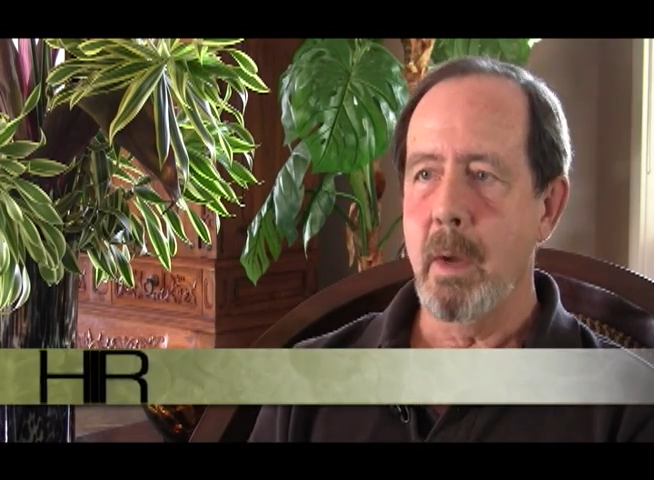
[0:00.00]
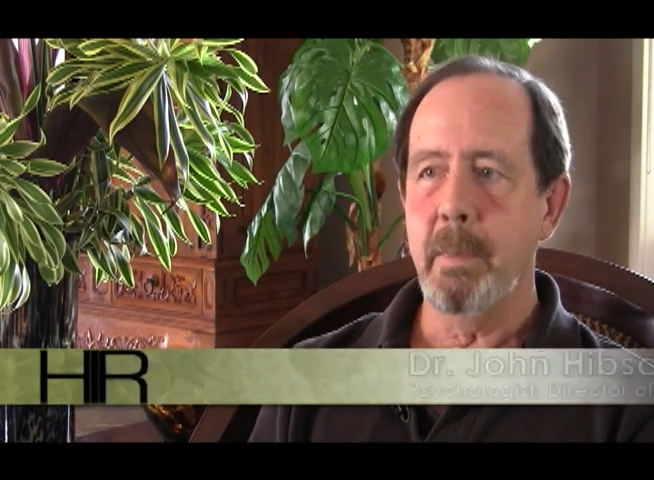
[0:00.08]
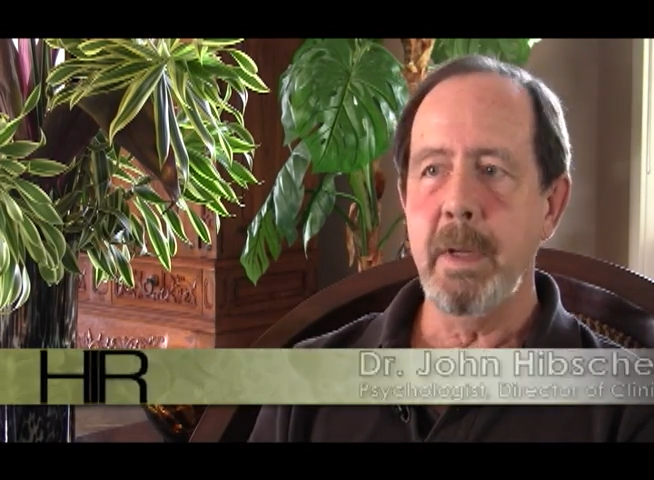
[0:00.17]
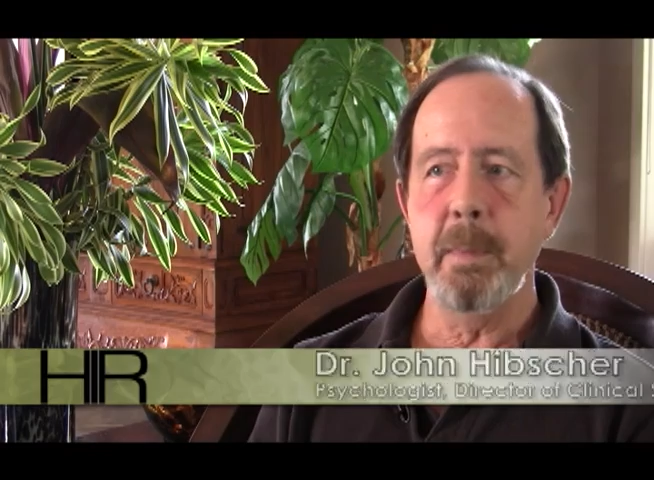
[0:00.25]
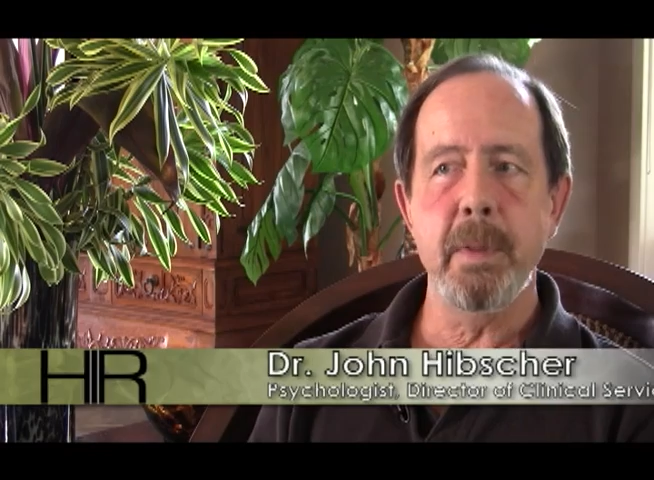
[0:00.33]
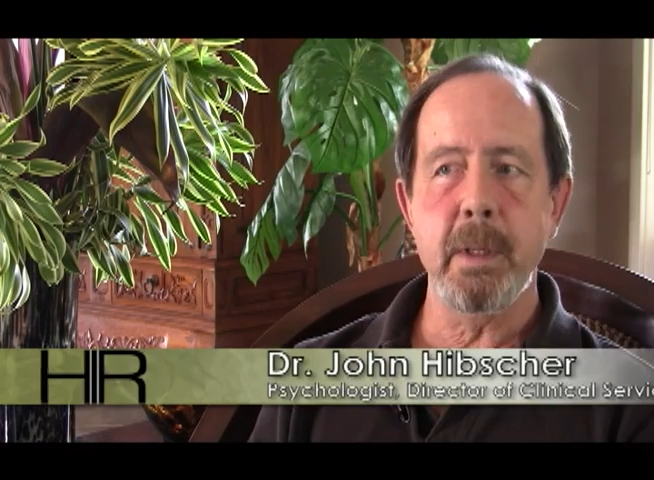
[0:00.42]

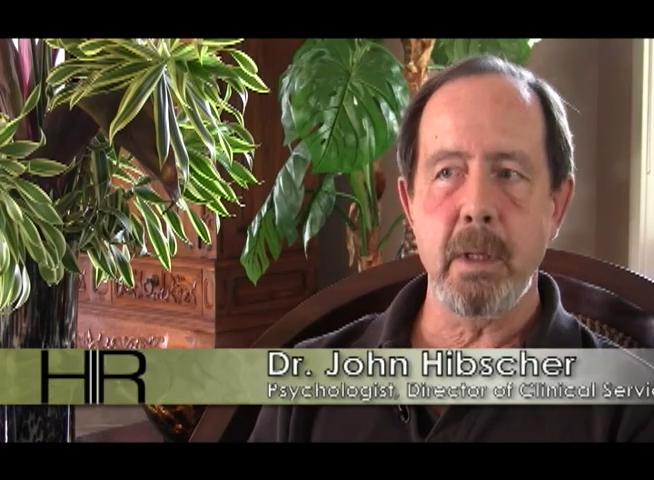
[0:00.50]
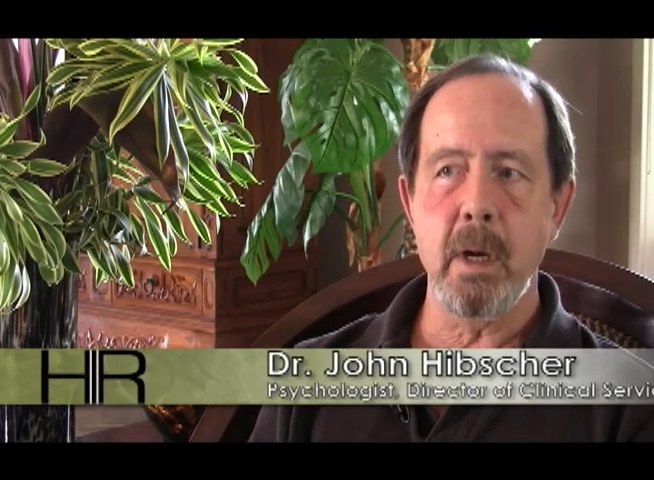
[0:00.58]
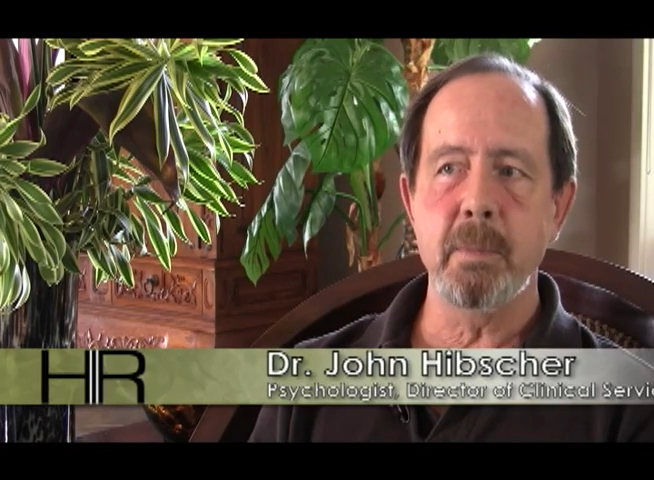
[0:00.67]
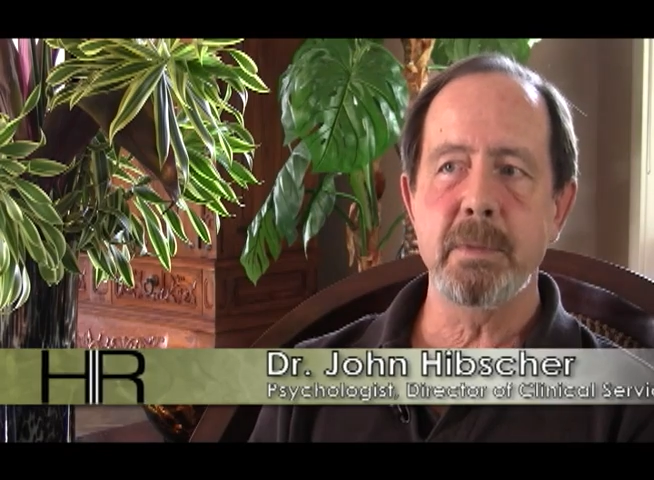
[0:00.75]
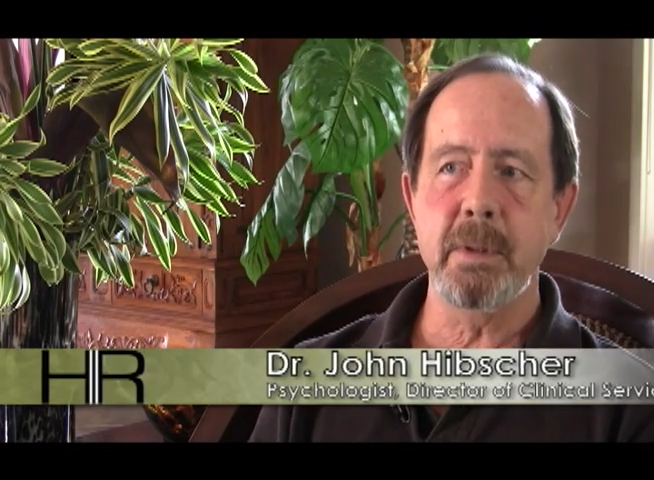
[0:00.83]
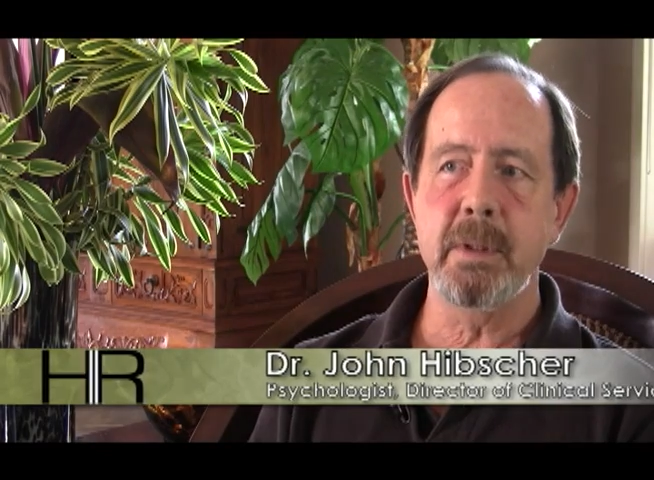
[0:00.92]
People that
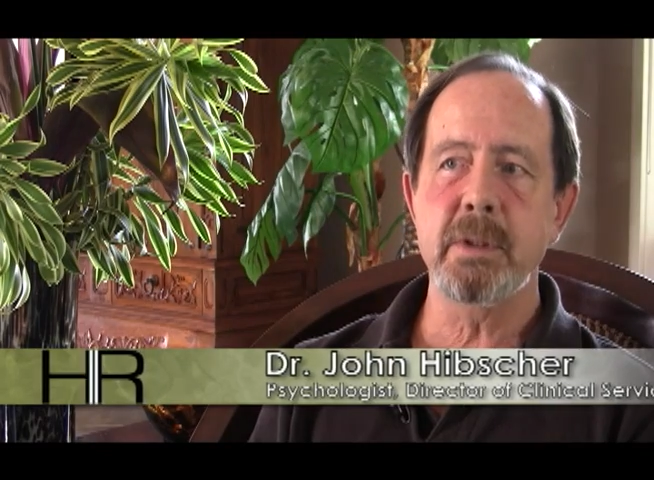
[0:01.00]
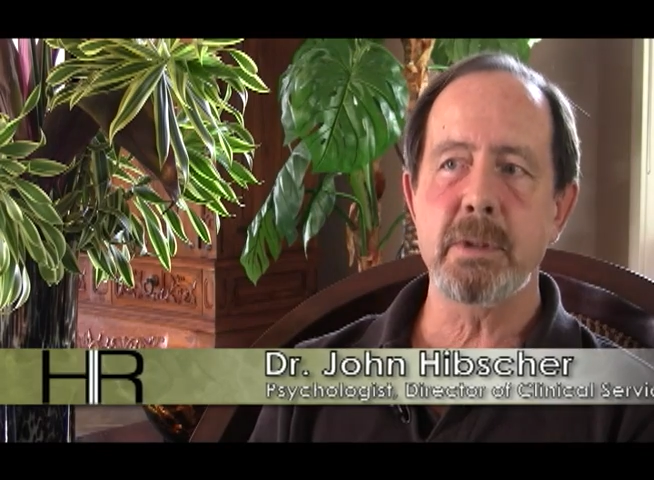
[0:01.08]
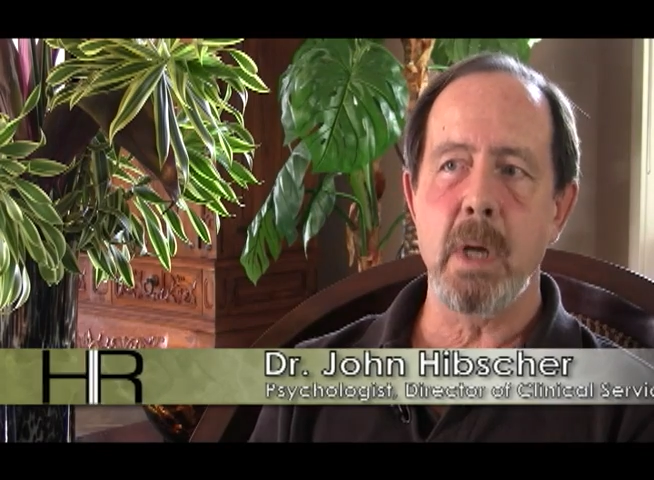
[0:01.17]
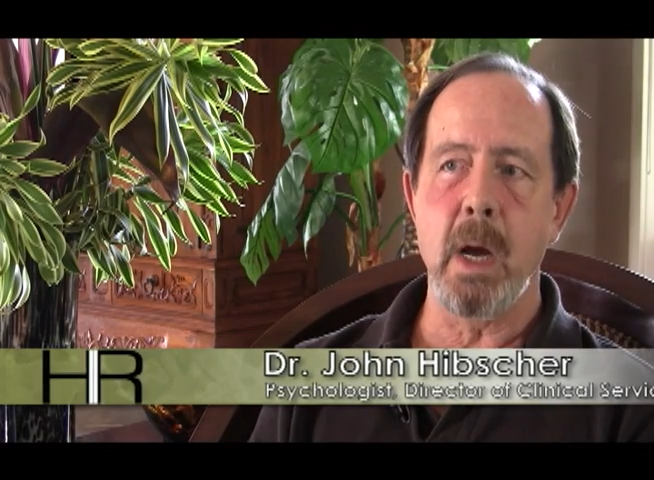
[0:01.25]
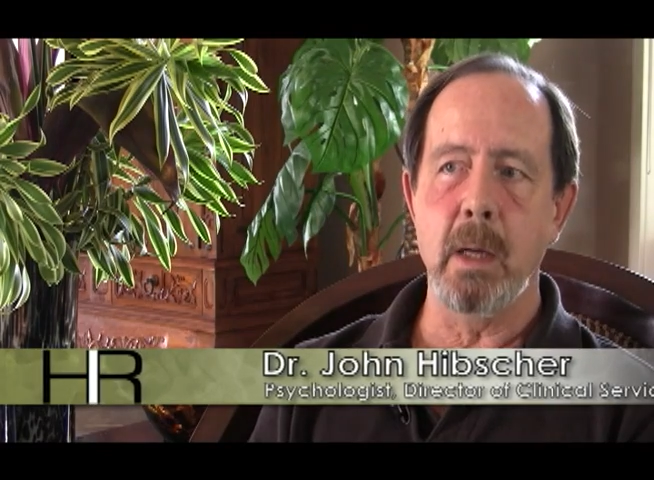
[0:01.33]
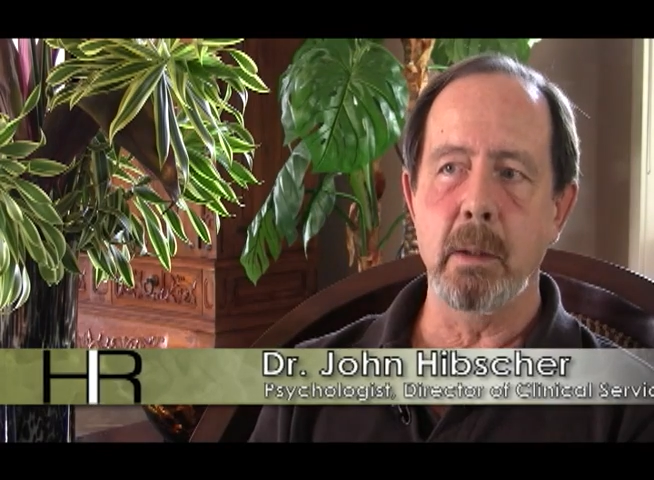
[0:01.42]
come to this
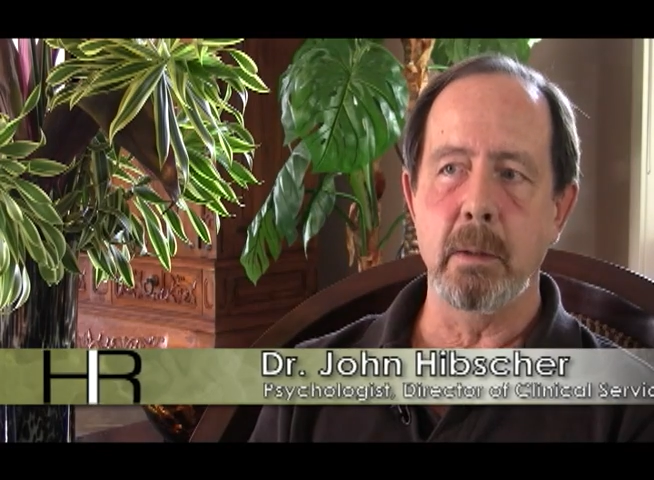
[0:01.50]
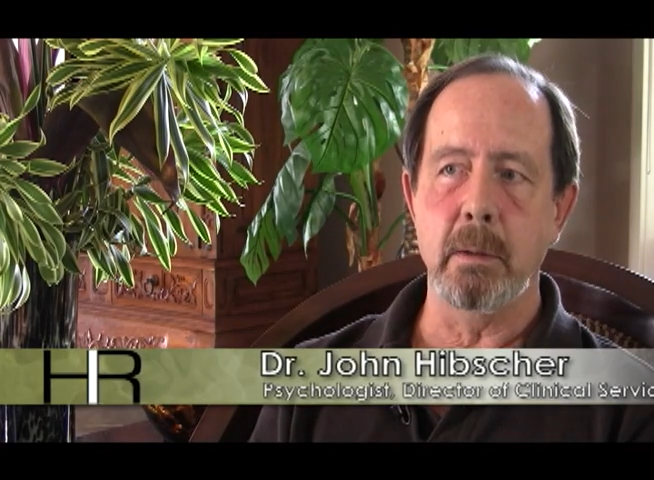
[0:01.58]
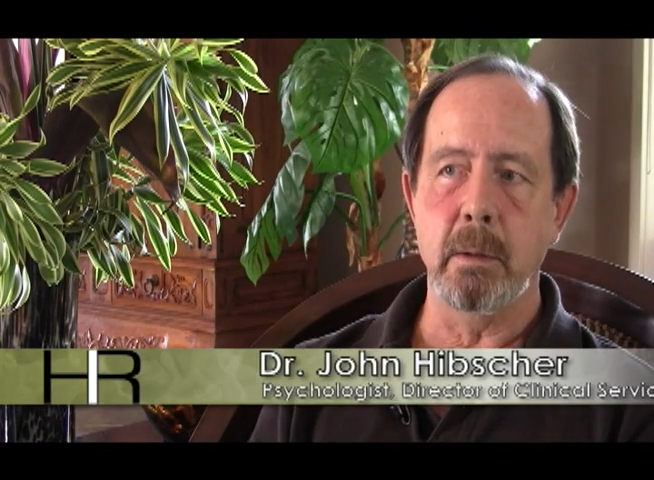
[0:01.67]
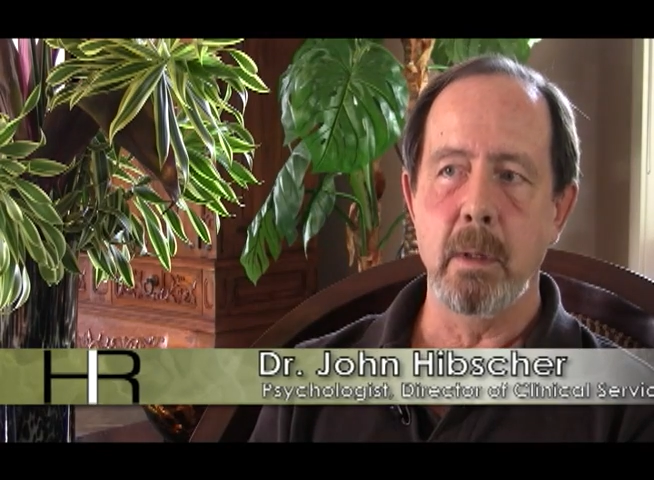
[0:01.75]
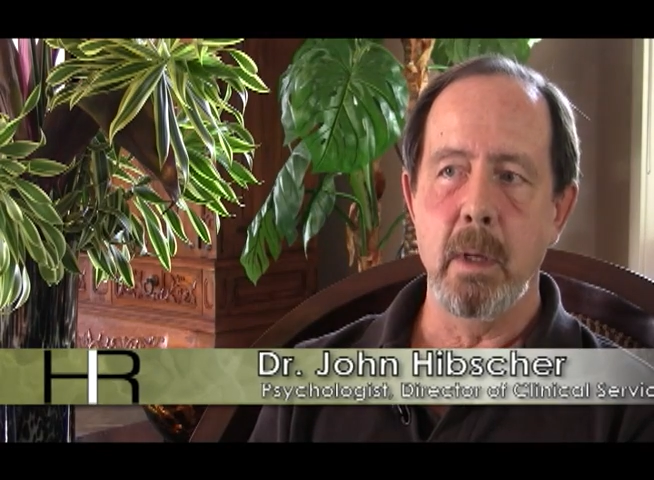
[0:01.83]
island,